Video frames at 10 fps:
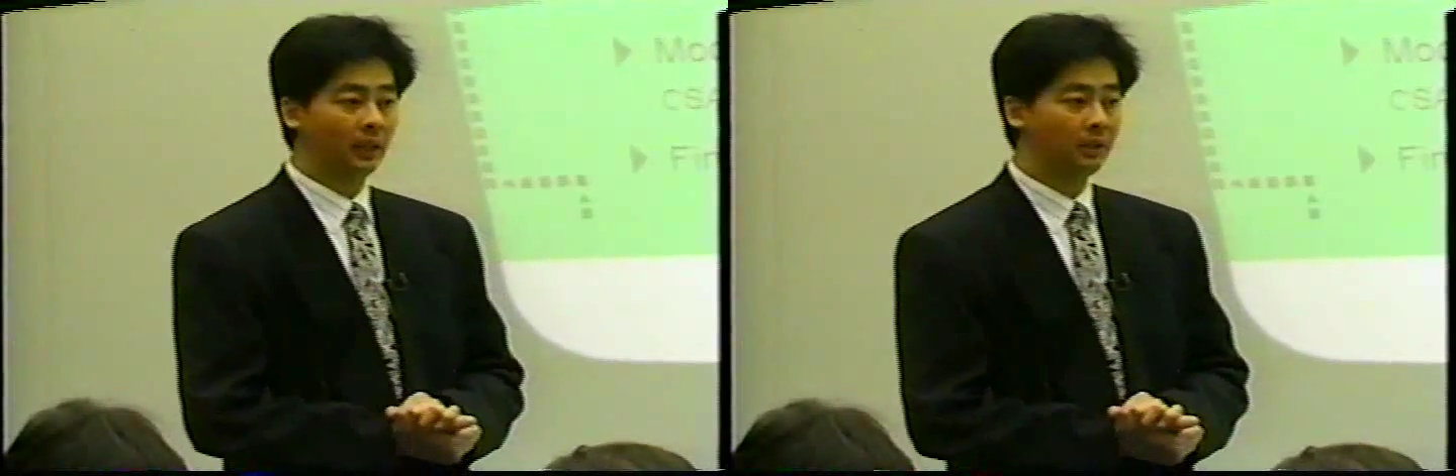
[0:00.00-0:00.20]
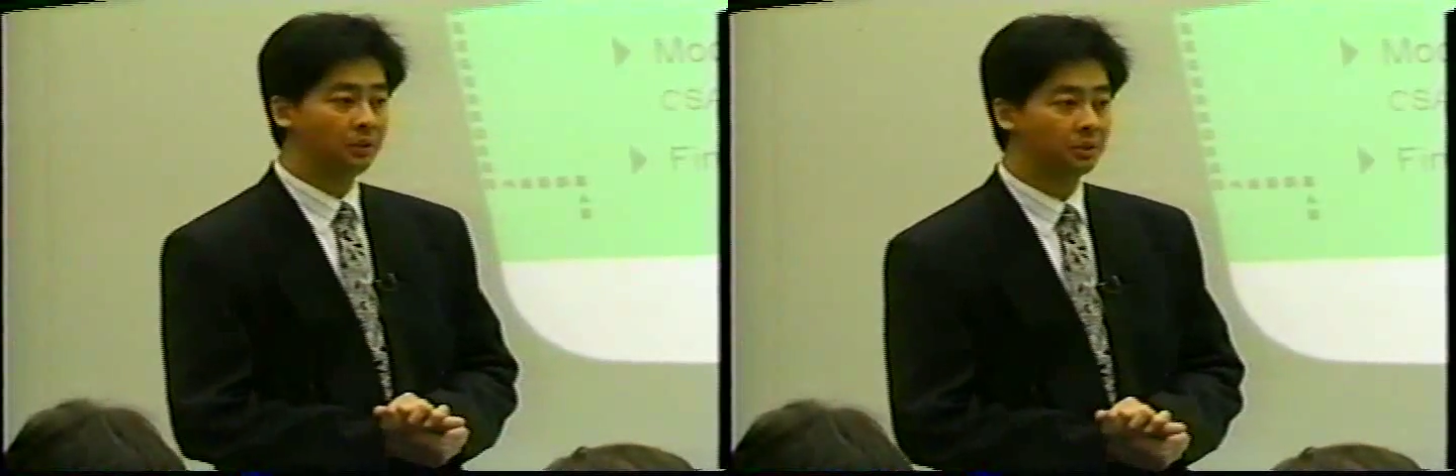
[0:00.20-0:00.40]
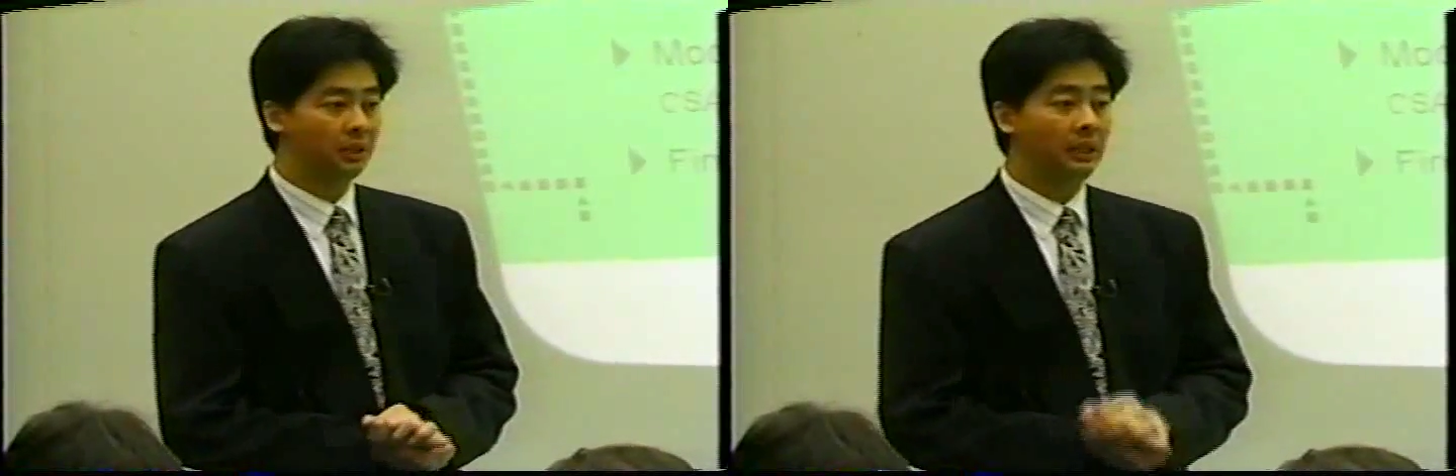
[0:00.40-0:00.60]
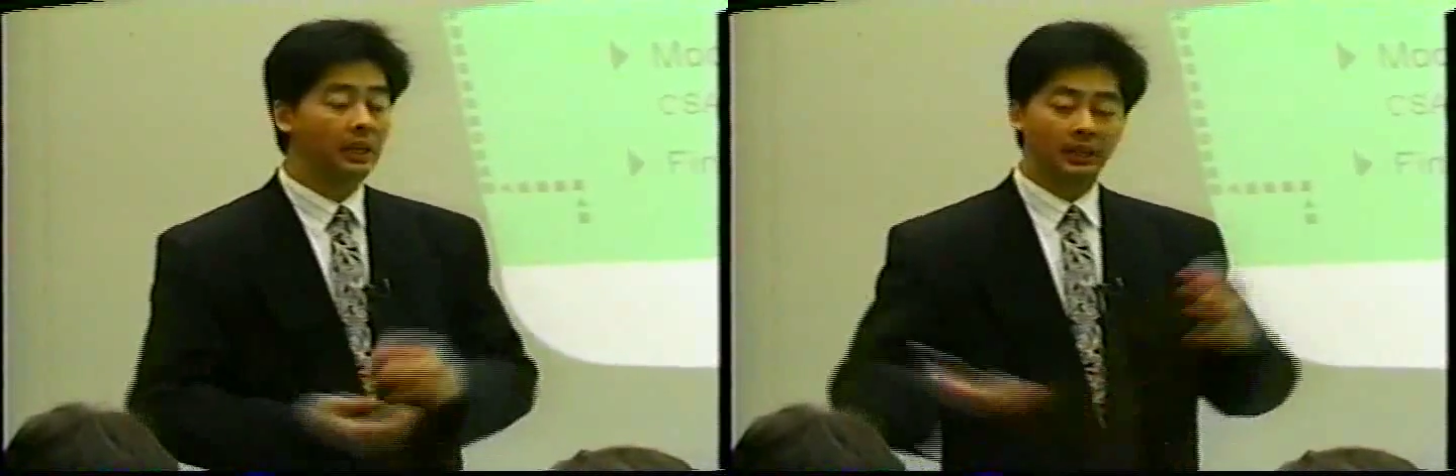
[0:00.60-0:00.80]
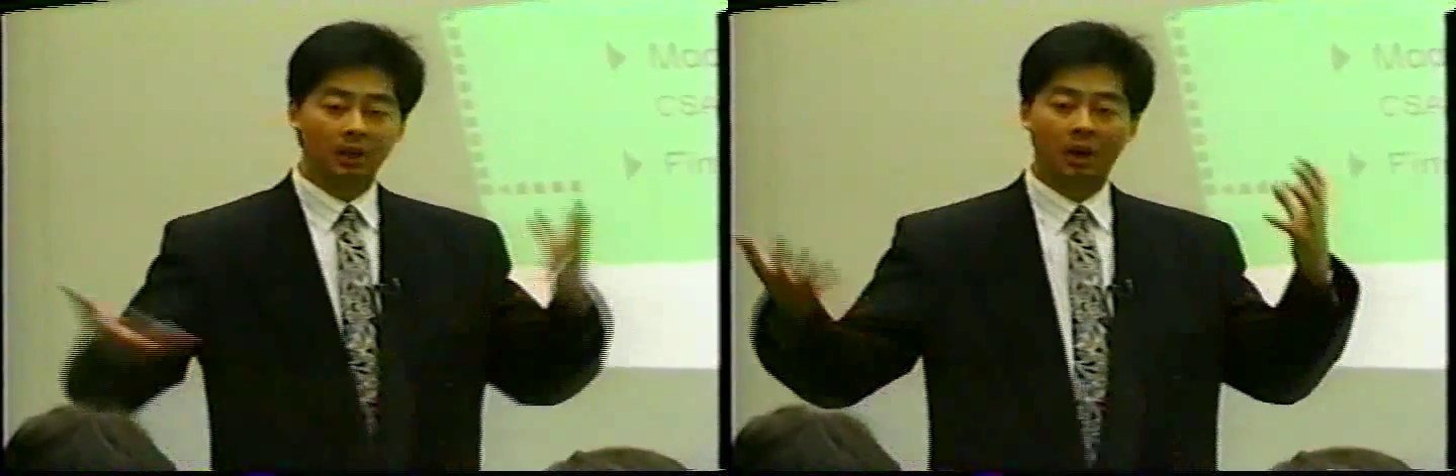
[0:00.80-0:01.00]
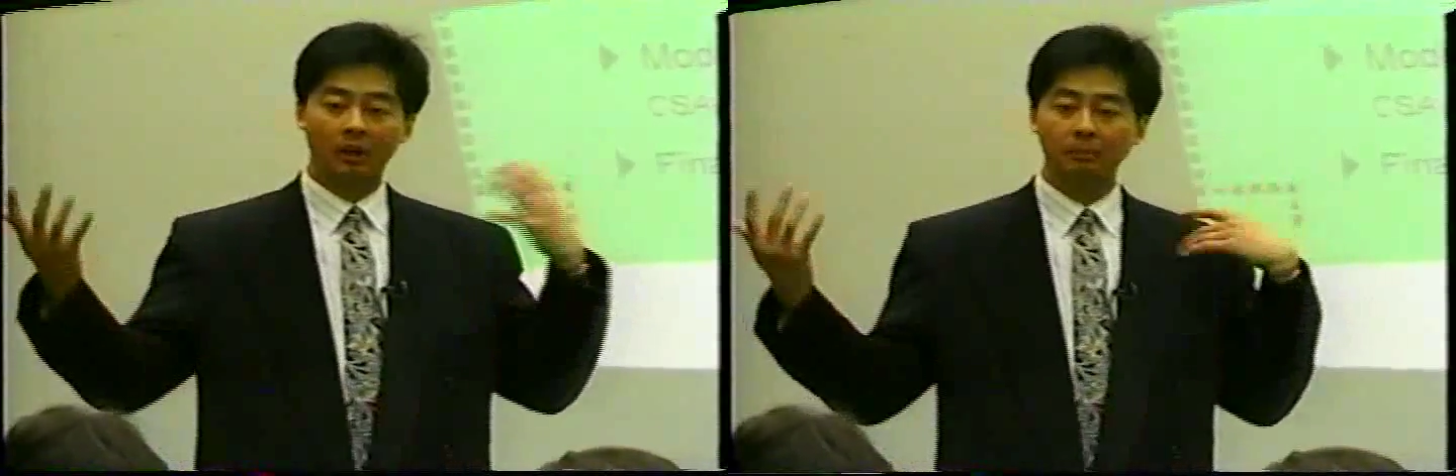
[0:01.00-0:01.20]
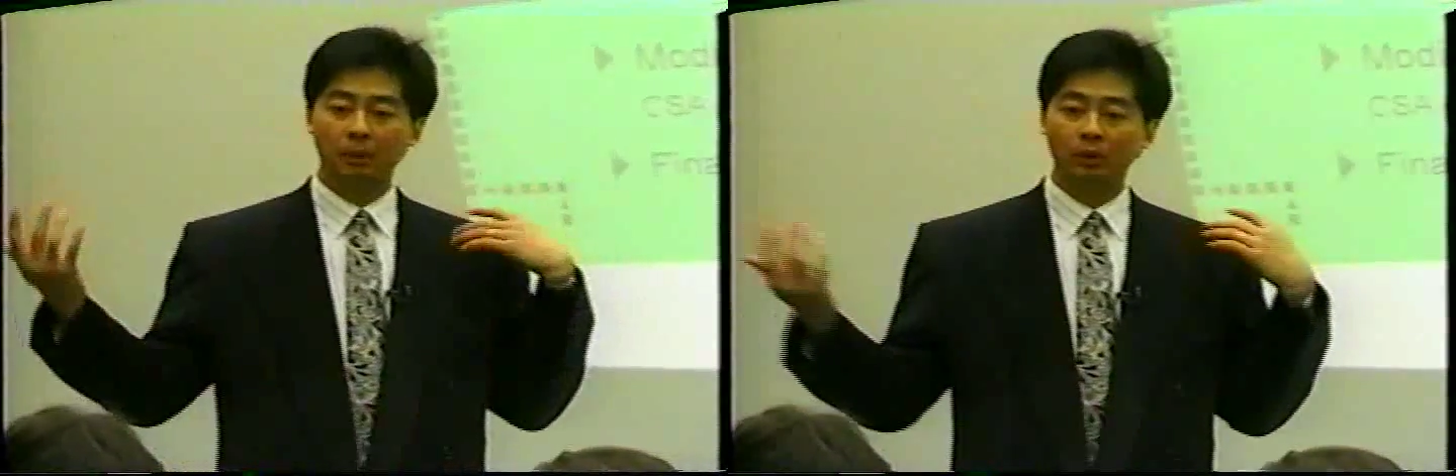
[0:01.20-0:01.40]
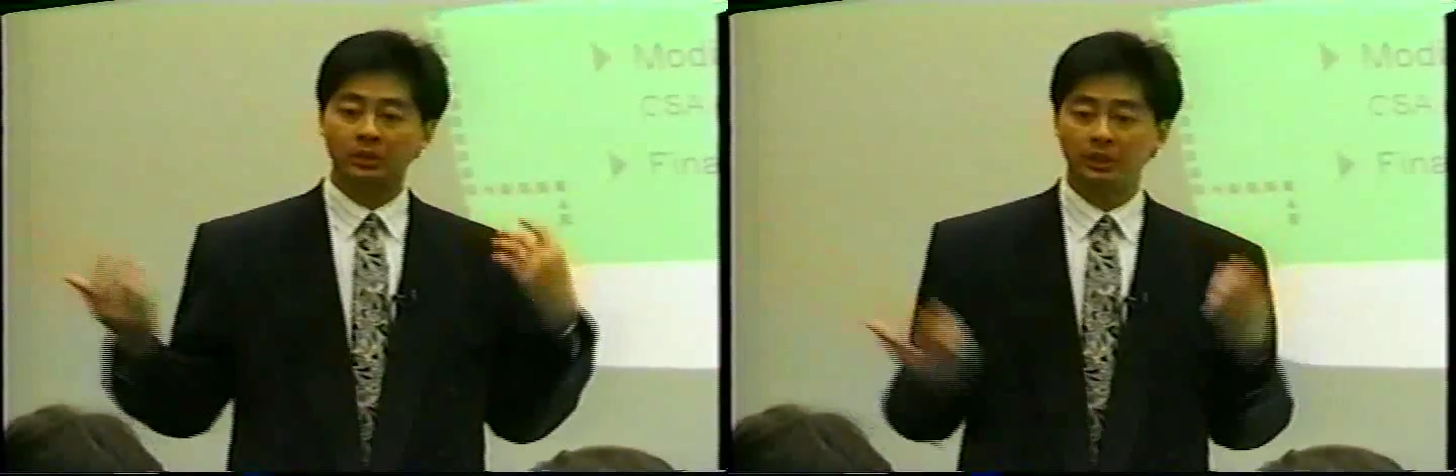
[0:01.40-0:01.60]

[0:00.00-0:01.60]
and you see the automotive